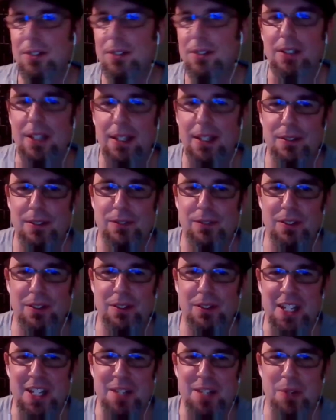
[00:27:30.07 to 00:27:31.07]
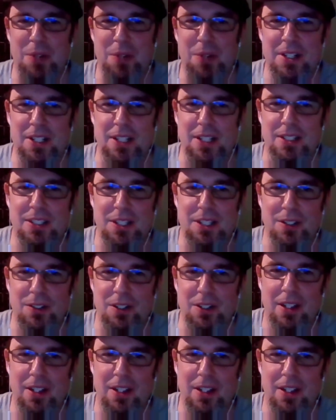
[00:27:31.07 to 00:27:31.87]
You're the king of side projects too,